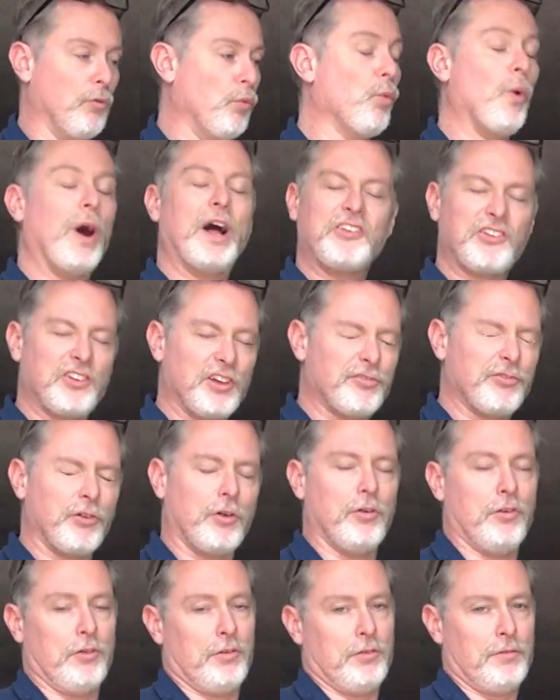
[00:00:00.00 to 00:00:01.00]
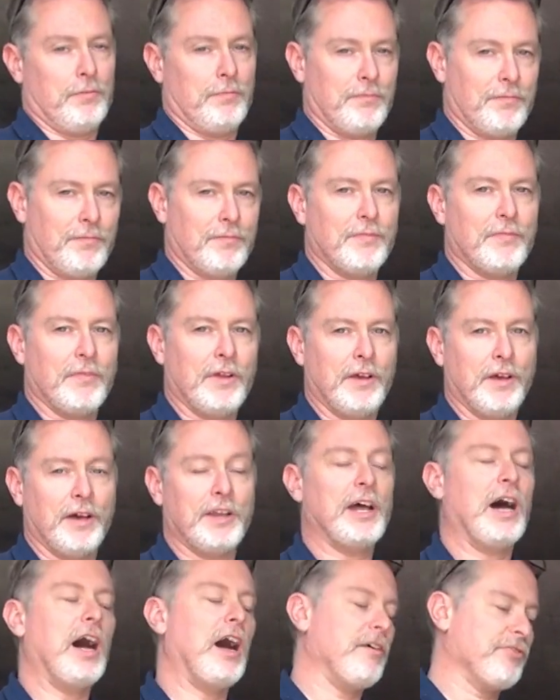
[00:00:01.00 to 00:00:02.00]
once and for all. And
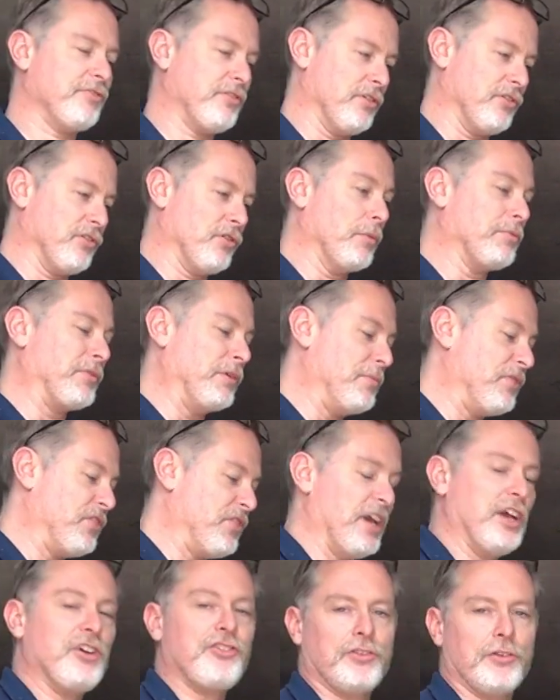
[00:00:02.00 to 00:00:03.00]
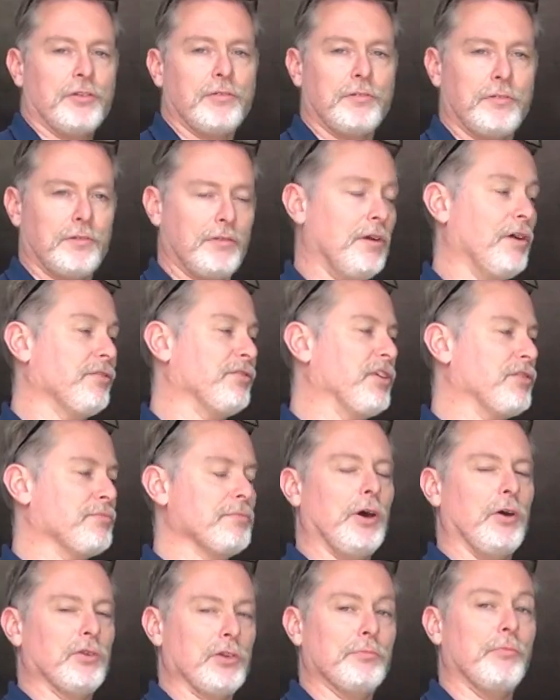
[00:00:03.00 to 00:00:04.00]
after the optimization of this
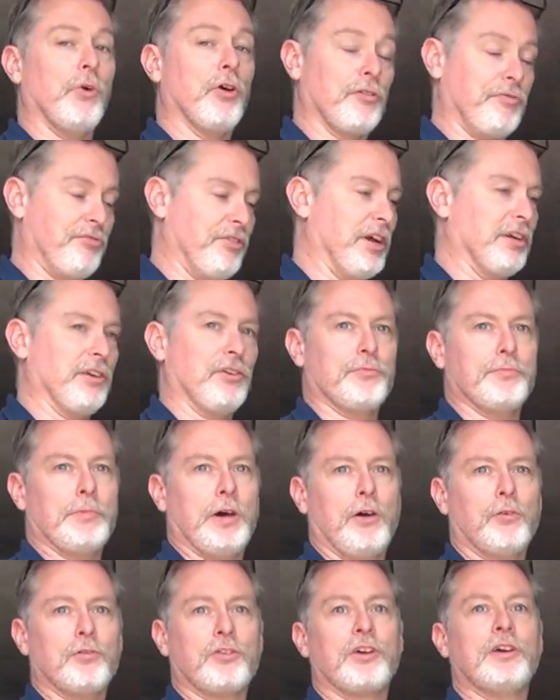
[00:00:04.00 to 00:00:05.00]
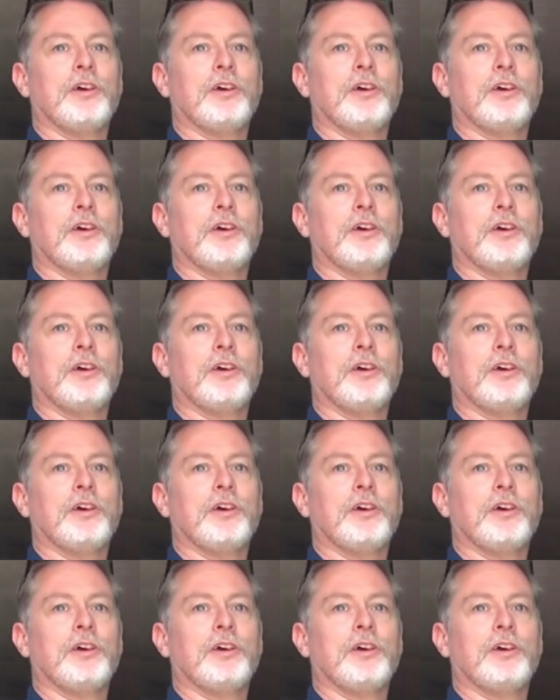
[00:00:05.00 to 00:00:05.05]
mount and modifying this mount,